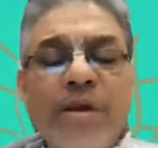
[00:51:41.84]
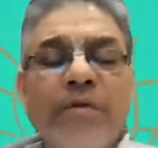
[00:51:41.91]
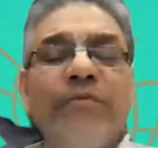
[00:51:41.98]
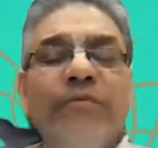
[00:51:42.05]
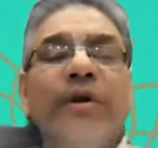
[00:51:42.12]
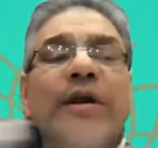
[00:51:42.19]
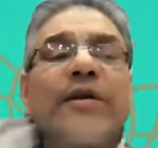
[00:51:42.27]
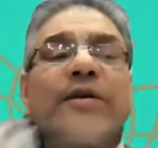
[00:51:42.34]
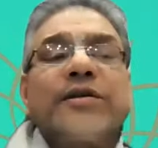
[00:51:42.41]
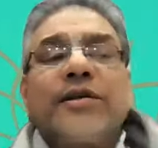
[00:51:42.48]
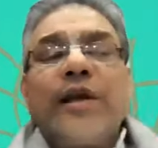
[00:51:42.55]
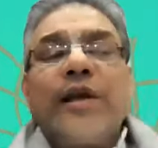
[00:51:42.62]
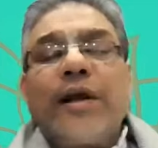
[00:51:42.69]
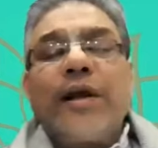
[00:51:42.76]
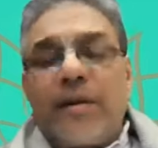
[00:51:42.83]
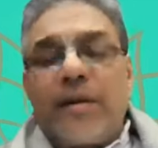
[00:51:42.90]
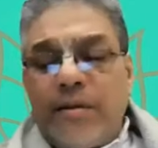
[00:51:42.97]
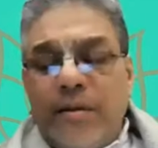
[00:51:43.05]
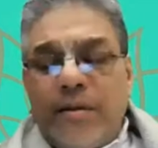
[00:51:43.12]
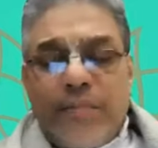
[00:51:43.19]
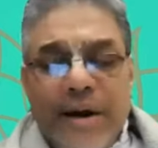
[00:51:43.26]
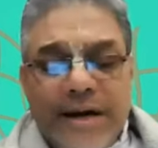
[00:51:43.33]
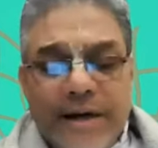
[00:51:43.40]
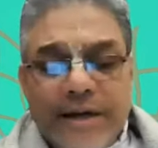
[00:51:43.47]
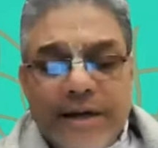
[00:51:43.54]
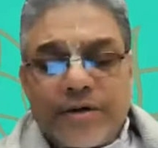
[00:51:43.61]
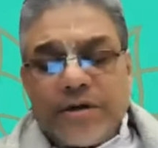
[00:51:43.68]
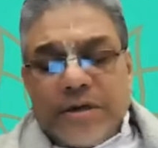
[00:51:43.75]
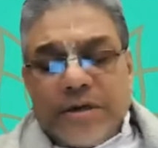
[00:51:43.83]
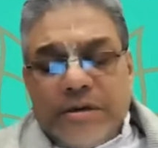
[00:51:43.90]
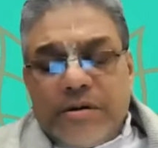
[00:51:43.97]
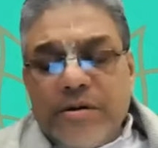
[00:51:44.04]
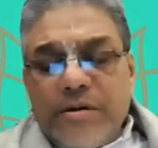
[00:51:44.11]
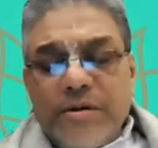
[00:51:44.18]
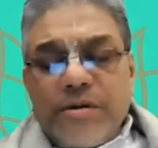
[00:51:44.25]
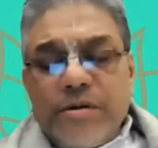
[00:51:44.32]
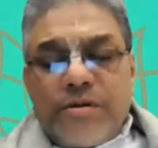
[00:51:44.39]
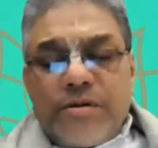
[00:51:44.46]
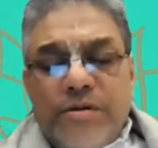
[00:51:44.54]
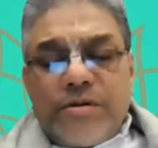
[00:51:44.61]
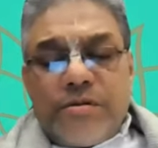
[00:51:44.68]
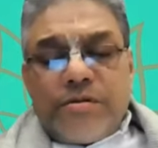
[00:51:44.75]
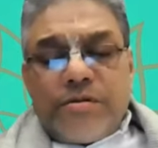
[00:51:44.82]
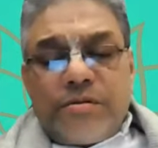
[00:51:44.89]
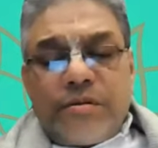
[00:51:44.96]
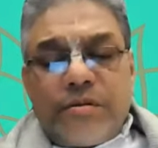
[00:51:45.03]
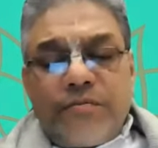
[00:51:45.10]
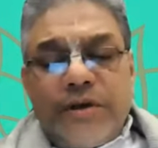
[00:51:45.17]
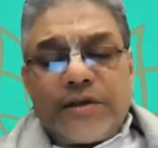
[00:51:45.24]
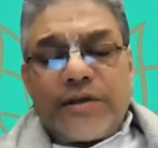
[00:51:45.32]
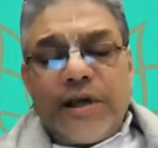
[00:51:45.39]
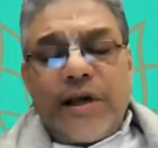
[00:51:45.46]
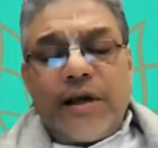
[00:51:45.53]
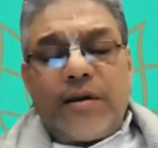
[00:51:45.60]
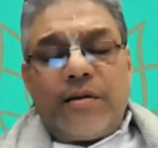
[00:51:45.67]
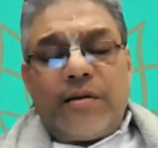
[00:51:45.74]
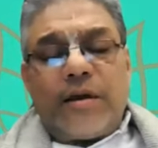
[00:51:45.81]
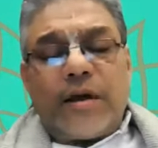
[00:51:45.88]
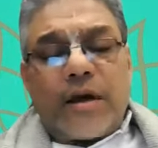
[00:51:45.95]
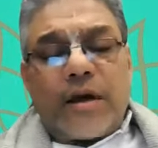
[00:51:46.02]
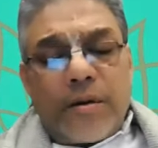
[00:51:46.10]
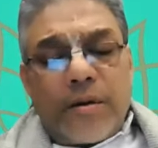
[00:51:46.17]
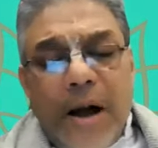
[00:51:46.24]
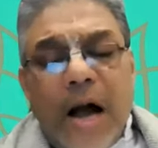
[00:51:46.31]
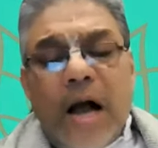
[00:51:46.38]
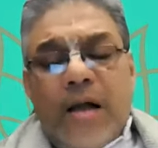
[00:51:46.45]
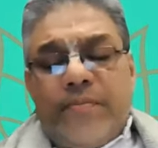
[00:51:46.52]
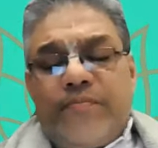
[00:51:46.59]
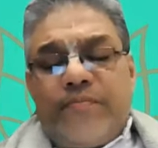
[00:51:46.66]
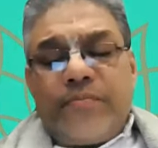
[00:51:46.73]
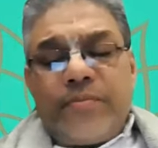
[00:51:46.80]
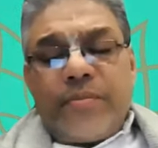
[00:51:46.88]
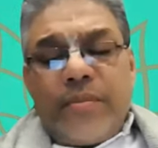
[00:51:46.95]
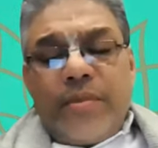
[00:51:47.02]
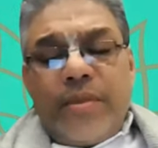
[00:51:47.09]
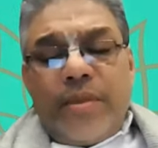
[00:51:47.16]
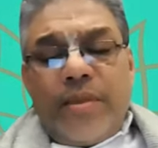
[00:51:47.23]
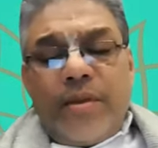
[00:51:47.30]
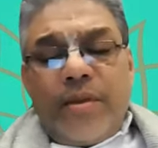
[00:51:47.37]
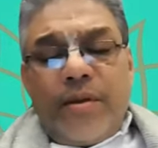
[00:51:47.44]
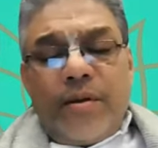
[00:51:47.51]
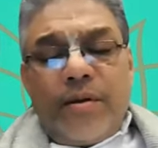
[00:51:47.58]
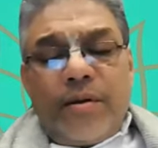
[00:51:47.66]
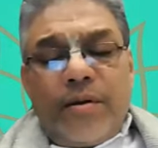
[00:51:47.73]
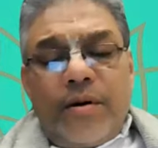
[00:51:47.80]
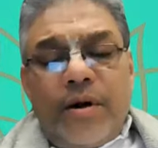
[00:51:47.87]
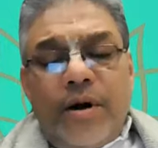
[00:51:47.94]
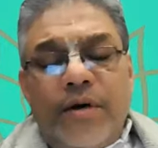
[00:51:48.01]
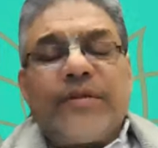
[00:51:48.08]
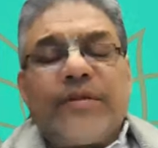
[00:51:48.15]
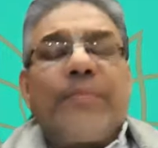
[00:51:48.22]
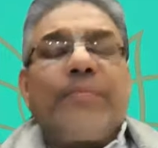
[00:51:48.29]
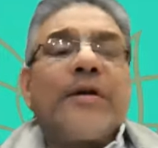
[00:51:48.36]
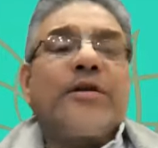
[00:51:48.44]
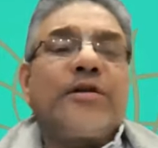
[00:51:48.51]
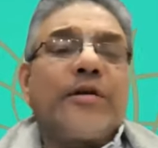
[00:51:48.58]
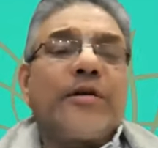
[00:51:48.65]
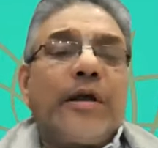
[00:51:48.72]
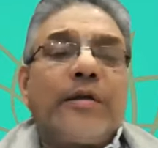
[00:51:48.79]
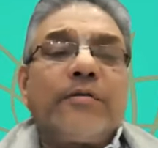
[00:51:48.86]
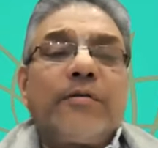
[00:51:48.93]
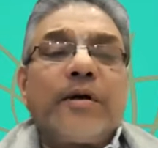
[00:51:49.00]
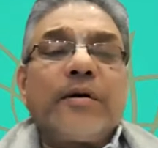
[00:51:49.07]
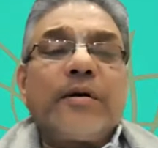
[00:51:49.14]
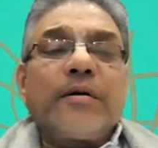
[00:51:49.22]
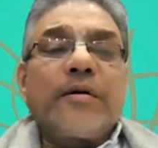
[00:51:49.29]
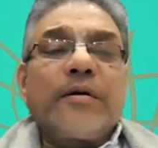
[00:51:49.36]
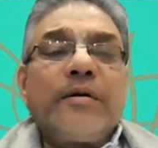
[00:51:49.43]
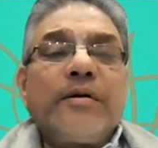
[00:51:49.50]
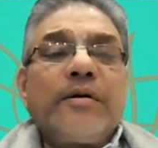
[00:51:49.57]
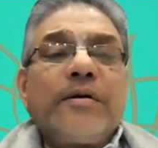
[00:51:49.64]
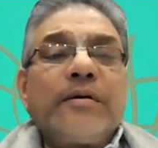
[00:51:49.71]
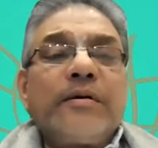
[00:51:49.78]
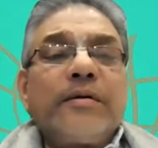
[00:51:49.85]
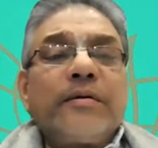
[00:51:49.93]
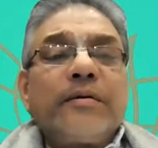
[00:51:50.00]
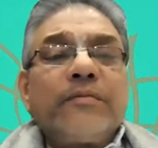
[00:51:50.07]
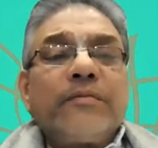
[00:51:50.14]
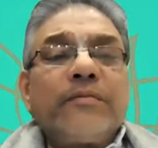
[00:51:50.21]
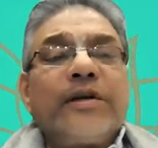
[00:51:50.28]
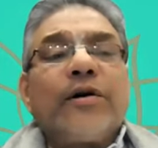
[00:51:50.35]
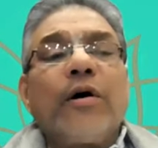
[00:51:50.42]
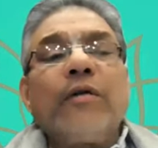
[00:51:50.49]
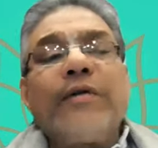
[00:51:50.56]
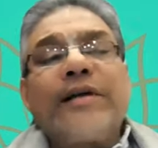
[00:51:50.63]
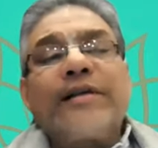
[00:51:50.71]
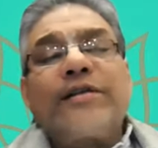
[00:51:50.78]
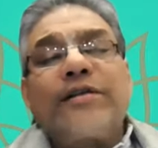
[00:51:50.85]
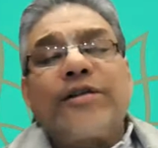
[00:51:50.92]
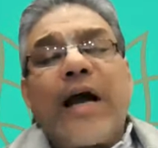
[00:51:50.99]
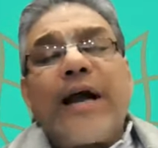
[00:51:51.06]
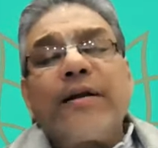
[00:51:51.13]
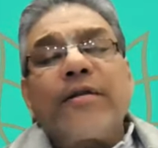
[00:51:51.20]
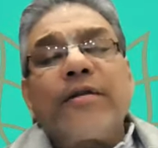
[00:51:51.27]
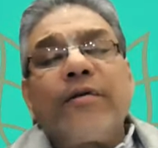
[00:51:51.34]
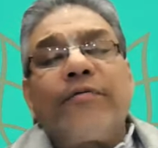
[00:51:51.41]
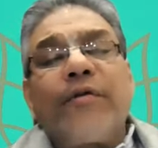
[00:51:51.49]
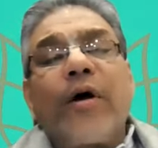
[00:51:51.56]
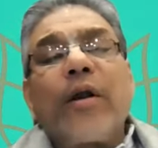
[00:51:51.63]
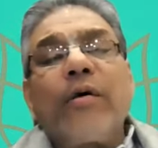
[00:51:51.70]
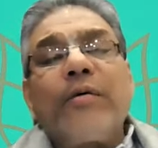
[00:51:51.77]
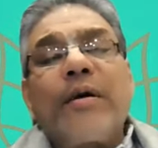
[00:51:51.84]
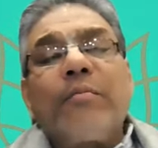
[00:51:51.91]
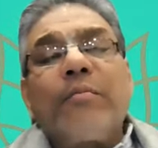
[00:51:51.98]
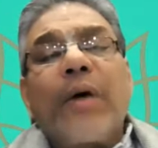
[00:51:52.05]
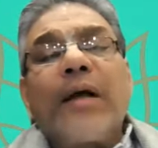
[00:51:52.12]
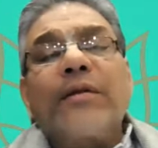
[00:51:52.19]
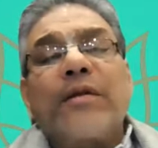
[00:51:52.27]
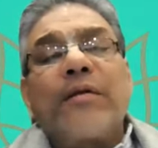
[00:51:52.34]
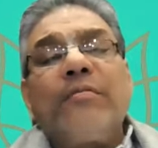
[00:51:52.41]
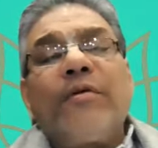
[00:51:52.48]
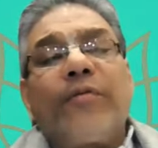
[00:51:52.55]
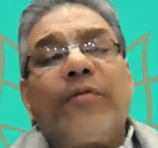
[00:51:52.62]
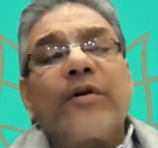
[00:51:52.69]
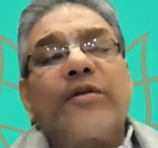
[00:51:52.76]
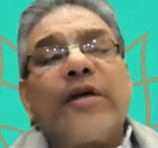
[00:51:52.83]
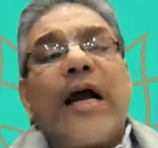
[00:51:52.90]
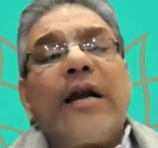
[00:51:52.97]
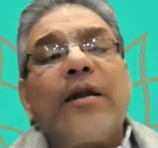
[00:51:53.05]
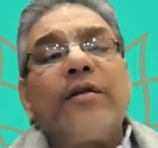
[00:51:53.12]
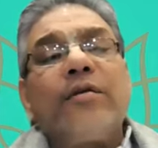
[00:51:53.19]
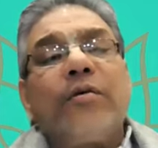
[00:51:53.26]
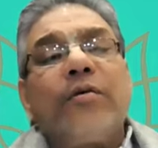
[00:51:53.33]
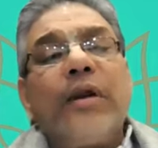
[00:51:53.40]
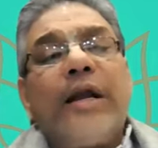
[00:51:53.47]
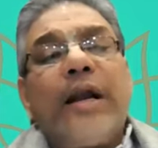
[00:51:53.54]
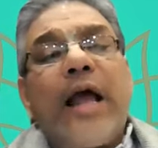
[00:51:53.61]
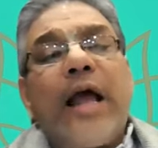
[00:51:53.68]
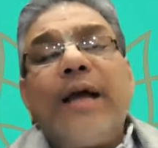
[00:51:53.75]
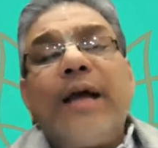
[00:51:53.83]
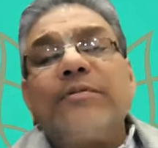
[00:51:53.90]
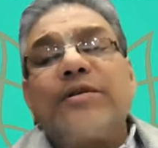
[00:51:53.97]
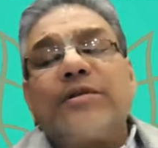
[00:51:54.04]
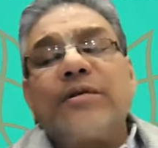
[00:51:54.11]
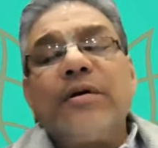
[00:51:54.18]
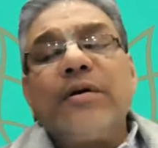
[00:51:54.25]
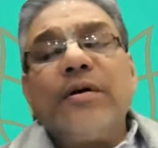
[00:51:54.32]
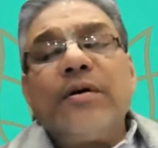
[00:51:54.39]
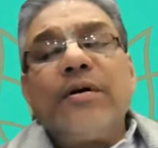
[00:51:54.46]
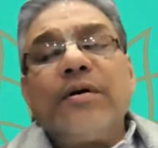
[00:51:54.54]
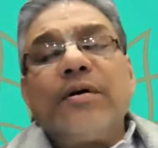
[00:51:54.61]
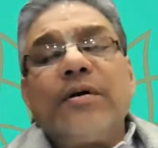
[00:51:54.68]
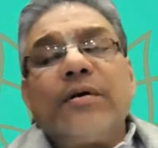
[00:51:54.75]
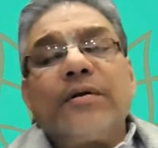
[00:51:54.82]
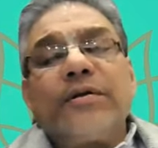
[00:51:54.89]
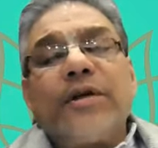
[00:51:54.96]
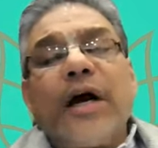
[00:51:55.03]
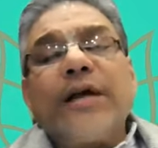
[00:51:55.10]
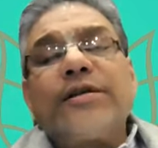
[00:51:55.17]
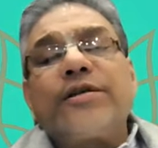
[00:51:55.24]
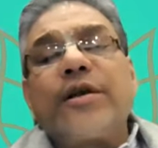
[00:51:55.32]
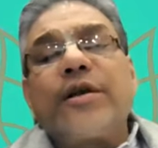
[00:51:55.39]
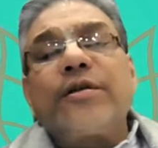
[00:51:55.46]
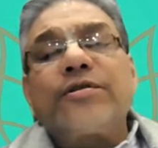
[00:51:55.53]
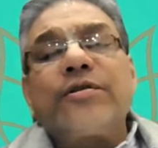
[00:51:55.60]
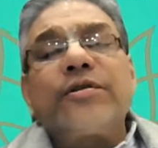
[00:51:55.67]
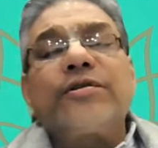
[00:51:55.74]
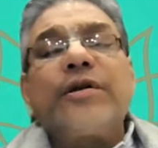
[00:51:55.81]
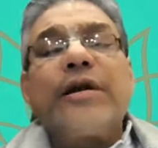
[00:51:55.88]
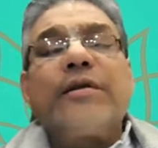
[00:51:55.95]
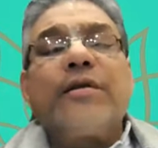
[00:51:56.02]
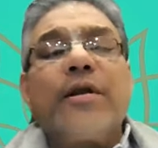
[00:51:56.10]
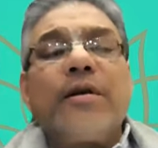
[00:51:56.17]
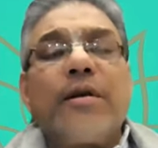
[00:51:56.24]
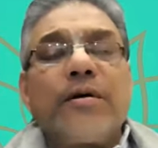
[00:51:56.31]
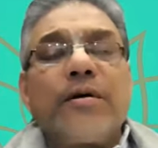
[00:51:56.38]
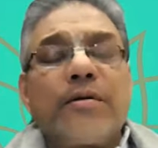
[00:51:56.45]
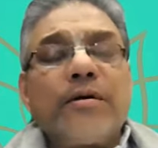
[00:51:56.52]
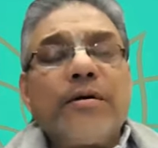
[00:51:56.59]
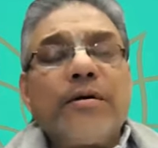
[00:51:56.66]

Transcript: we seek the benediction, we seek the kripa of the Pancha Tattva. We always chant the following mantra before chanting the holy names. Jai Sri Krishna Chaitanya,